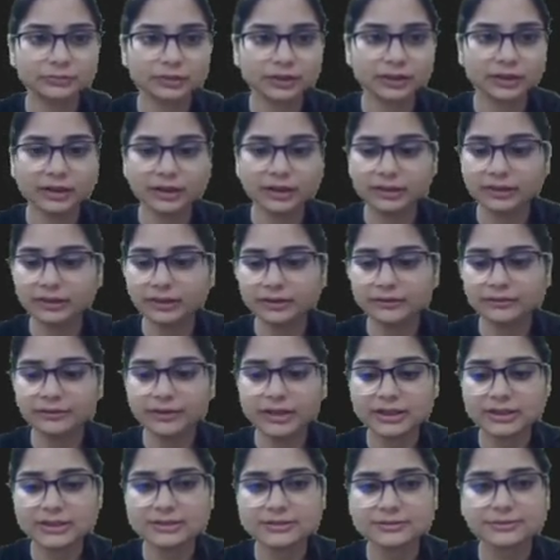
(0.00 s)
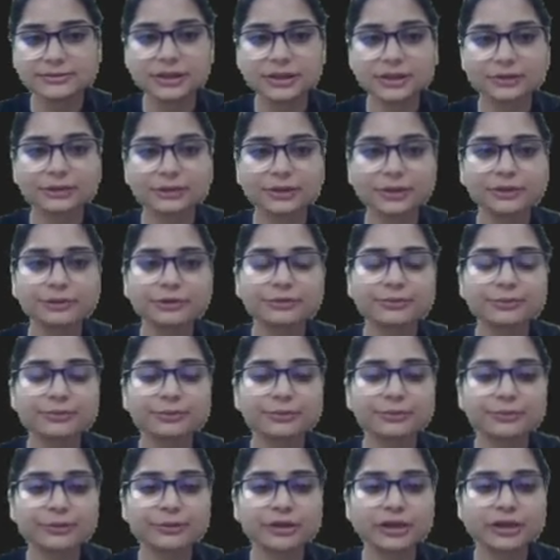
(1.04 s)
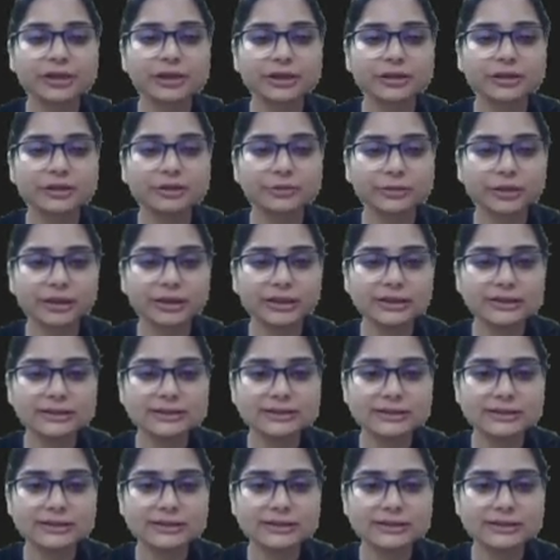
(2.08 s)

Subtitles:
Otherwise, we are going to put it into else,